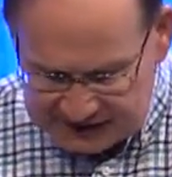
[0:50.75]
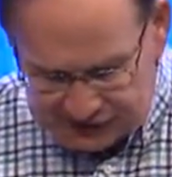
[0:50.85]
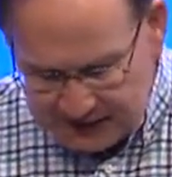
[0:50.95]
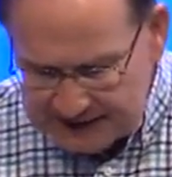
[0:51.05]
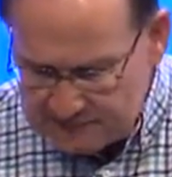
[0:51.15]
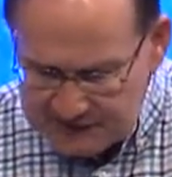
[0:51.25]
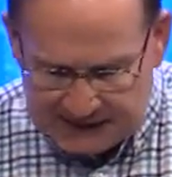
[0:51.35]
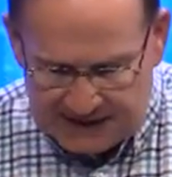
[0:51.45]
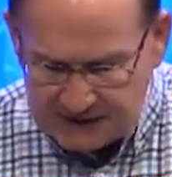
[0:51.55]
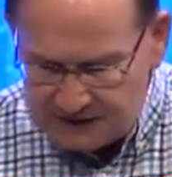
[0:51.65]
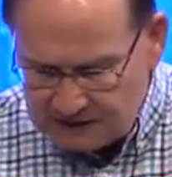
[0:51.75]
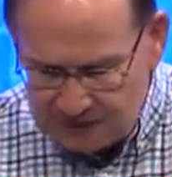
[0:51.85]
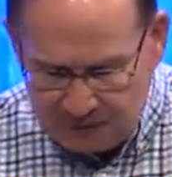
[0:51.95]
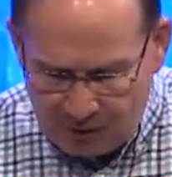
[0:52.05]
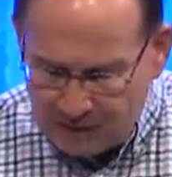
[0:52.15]
try to pick out a
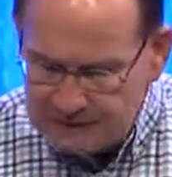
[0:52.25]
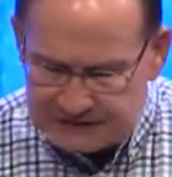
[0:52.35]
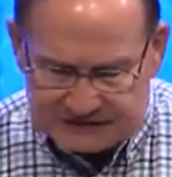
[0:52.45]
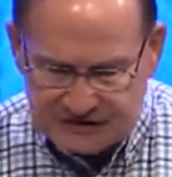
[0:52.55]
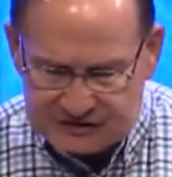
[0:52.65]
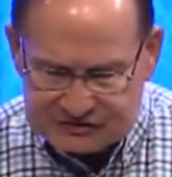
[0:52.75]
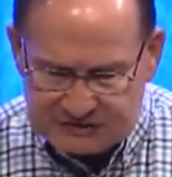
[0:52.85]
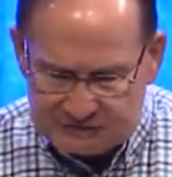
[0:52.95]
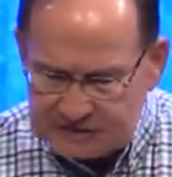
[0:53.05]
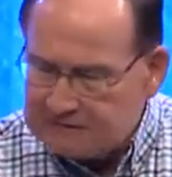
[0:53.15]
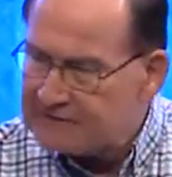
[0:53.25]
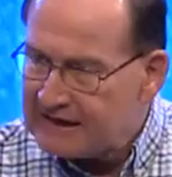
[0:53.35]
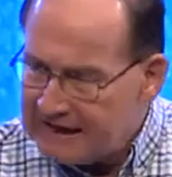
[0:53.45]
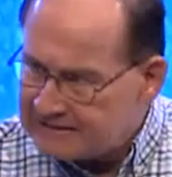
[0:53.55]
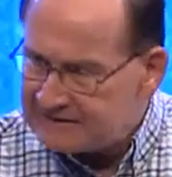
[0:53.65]
part of the discussion that would give you
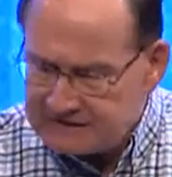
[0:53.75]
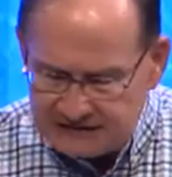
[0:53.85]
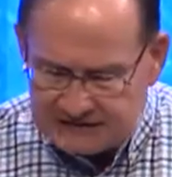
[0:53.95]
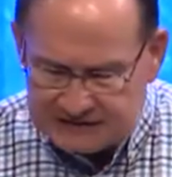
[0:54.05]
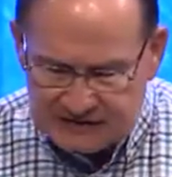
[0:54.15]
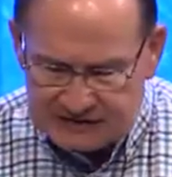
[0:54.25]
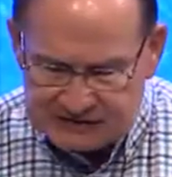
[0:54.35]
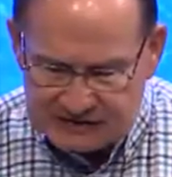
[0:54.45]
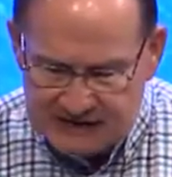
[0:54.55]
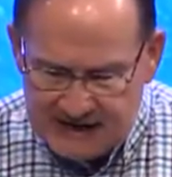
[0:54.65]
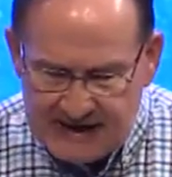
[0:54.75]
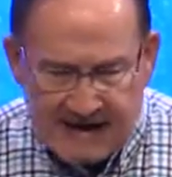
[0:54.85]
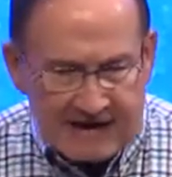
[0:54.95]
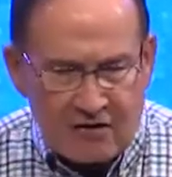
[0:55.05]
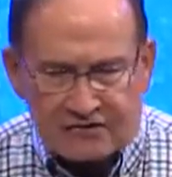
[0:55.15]
the essence of the discussion,
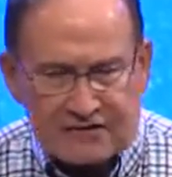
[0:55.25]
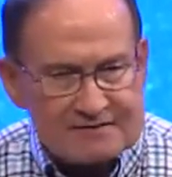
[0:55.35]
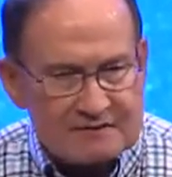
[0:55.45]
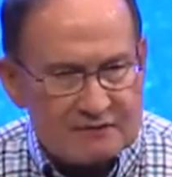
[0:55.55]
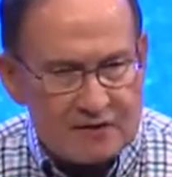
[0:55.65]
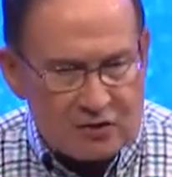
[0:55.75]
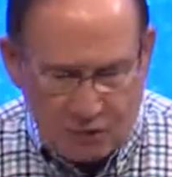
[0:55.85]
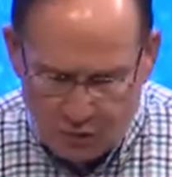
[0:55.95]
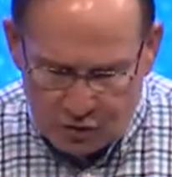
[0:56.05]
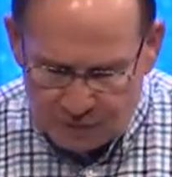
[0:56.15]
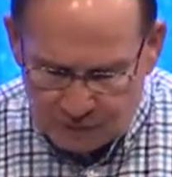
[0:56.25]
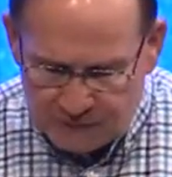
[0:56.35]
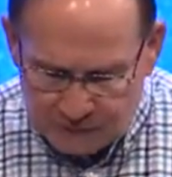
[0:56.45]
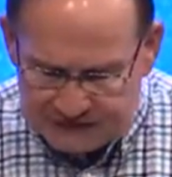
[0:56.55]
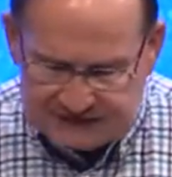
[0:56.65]
and also have some very quotable
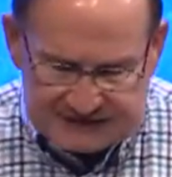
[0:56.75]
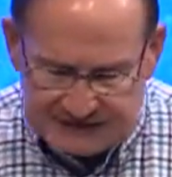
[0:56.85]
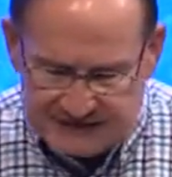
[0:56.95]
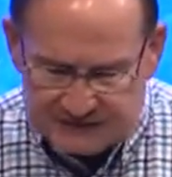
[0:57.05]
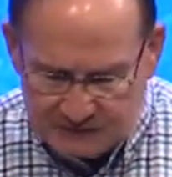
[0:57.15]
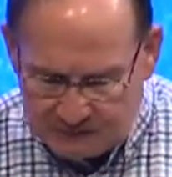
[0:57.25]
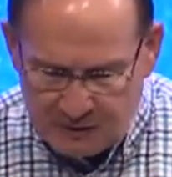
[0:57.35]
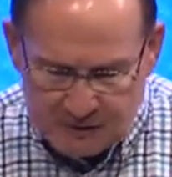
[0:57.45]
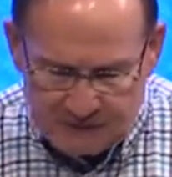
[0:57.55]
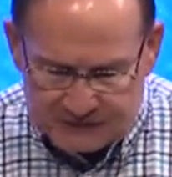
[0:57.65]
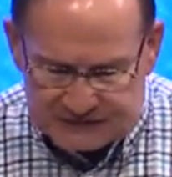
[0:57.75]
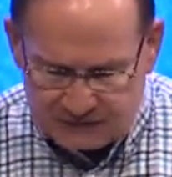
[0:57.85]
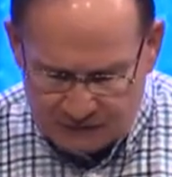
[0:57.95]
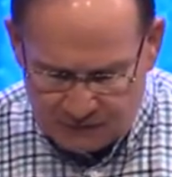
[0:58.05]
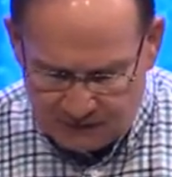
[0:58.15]
verses in it. So here we are in verse
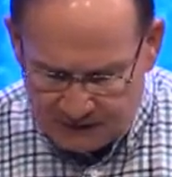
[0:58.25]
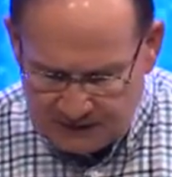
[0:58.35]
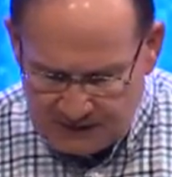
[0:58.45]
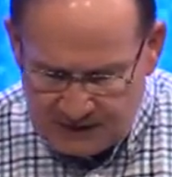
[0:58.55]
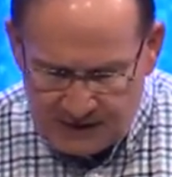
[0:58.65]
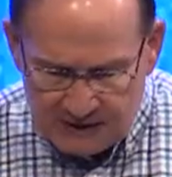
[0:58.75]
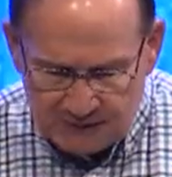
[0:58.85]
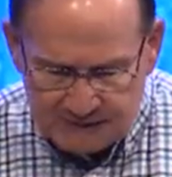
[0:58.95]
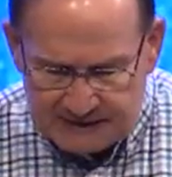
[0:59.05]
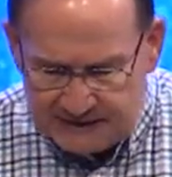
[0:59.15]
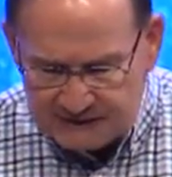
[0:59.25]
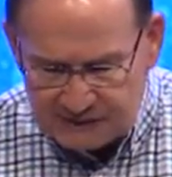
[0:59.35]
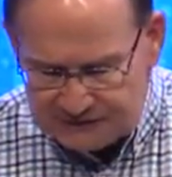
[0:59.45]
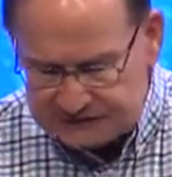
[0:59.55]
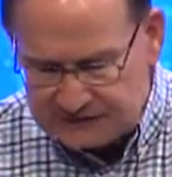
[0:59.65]
31. We'll be down to
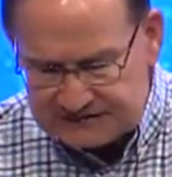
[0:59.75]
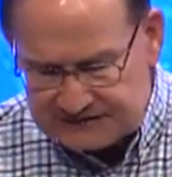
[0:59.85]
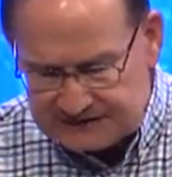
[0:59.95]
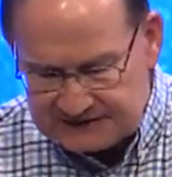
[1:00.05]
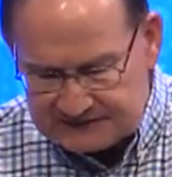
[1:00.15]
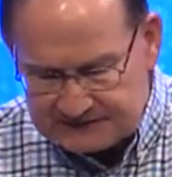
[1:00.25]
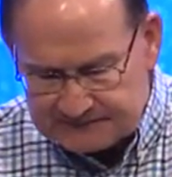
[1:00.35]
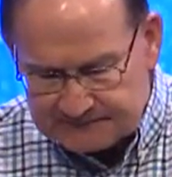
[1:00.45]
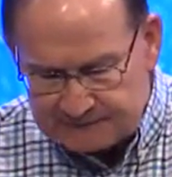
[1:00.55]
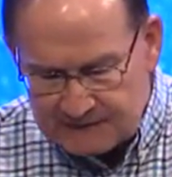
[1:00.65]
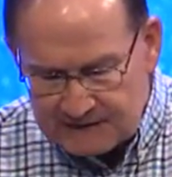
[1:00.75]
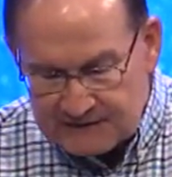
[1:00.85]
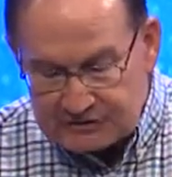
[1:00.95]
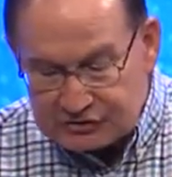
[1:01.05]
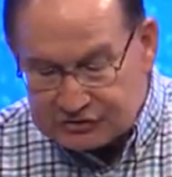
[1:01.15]
verse 36.
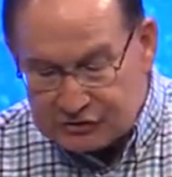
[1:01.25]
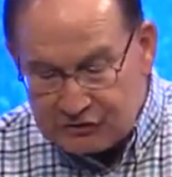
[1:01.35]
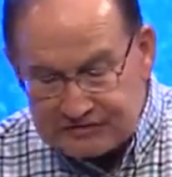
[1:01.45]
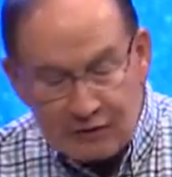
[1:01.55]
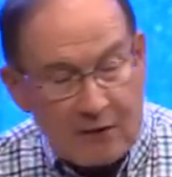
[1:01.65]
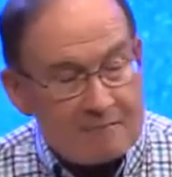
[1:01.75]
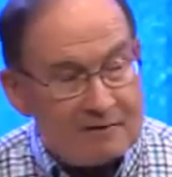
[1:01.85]
Now, to the Jews who had